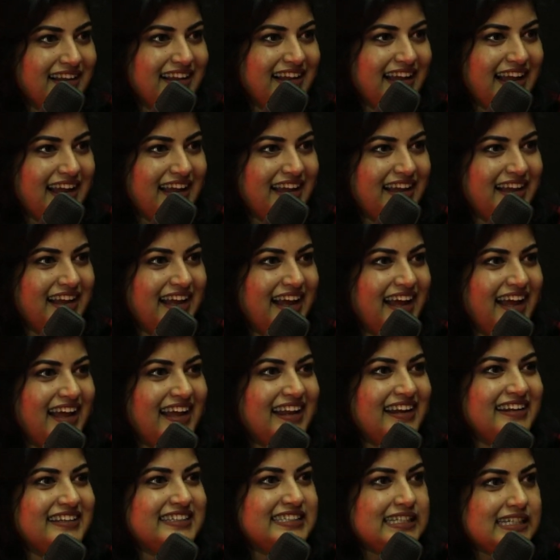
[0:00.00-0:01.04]
Okay.
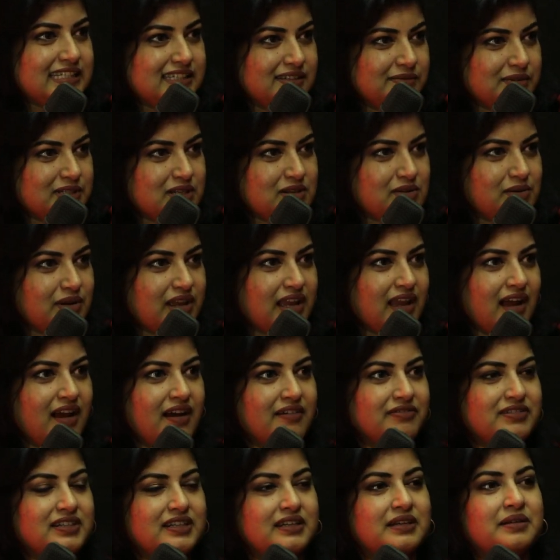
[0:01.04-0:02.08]
And Cece was looking
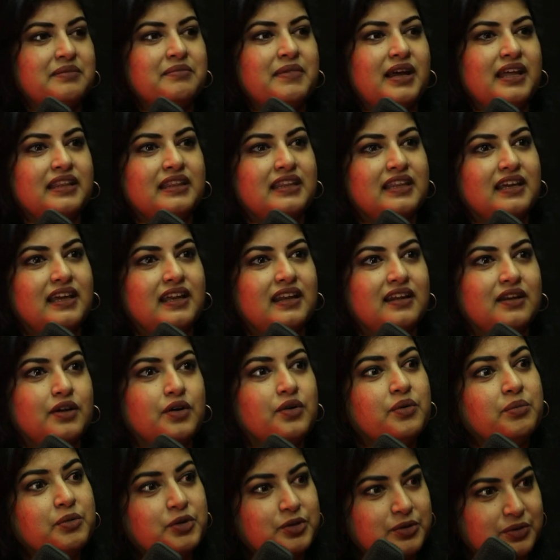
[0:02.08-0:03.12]
after him, and then
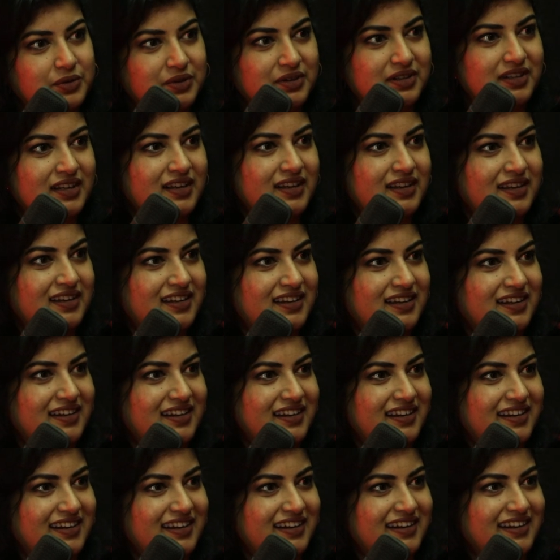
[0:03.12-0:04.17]
Kumu
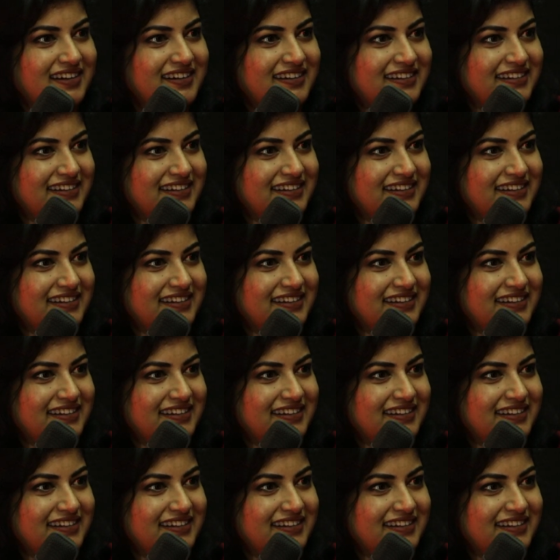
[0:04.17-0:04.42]
uh,